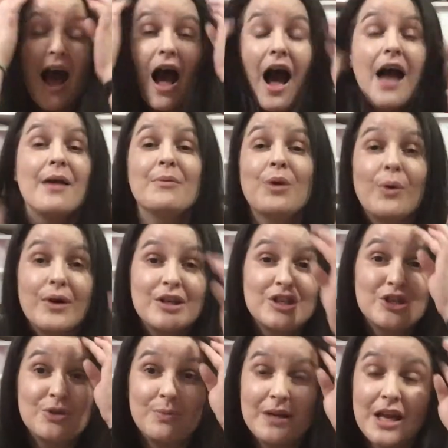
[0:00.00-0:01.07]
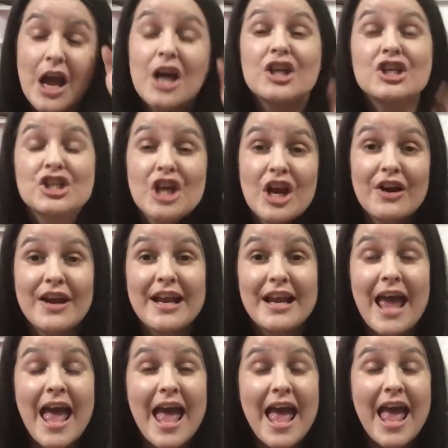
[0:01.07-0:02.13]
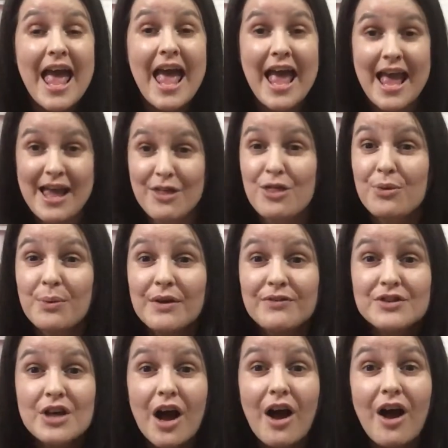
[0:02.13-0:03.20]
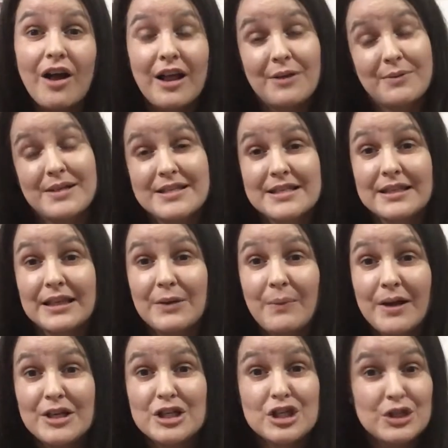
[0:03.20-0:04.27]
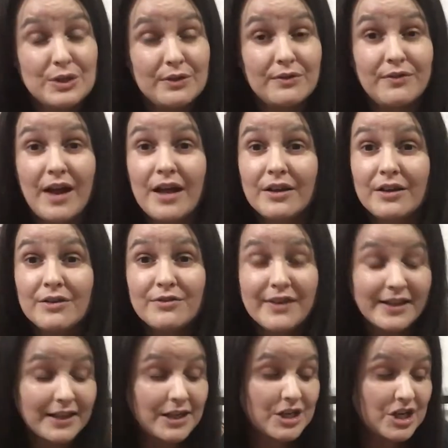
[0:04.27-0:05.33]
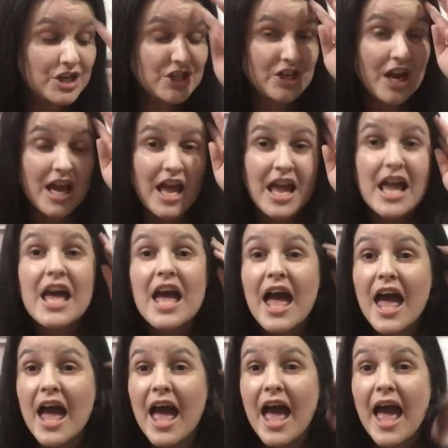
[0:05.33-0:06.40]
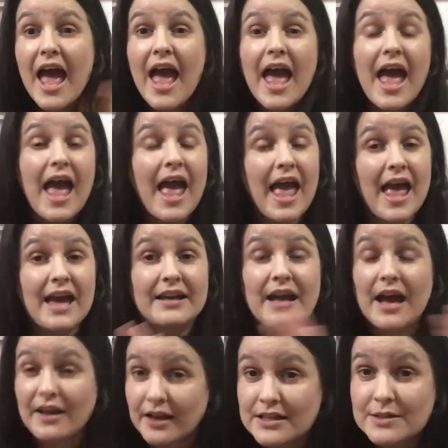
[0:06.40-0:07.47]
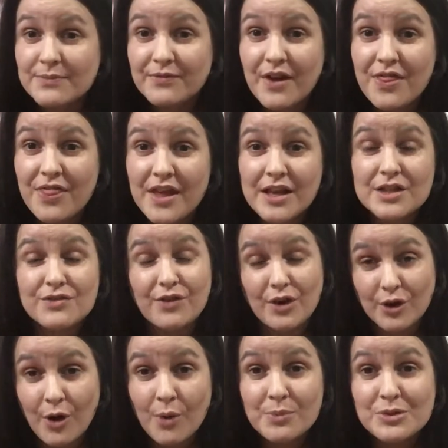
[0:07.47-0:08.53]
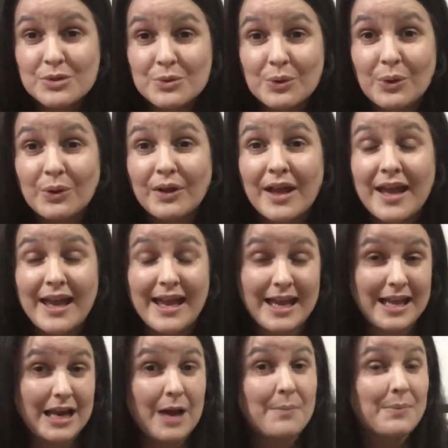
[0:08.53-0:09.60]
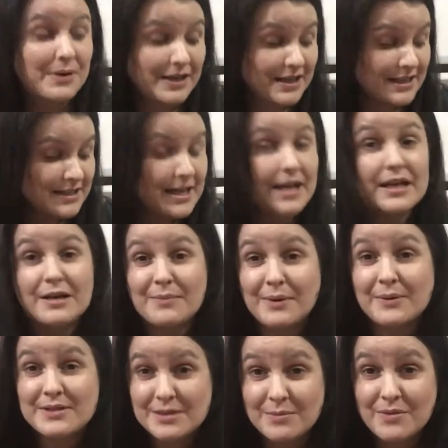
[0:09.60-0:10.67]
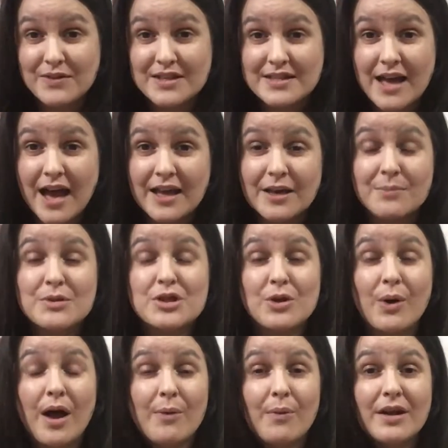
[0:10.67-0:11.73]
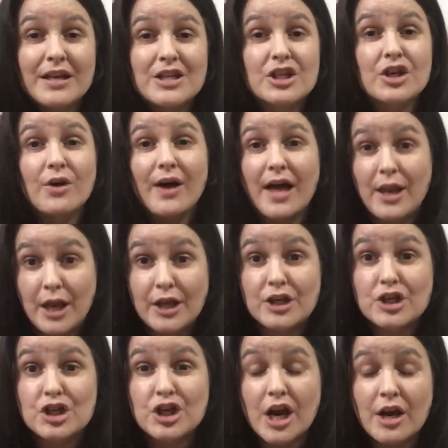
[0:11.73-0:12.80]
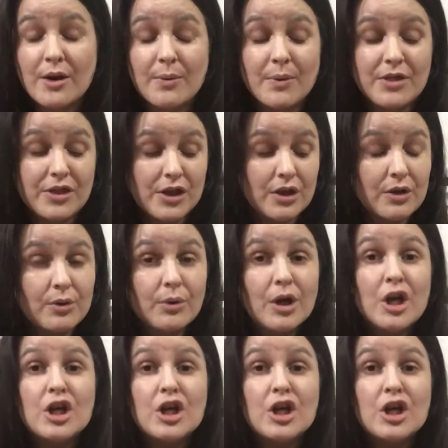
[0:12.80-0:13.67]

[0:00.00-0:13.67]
I am going to be sharing a thrift haul. I recently went to Value Village and I got some fun things for homeschool, and I'm pretty excited about some of these items. So I wanted to go ahead and share it with you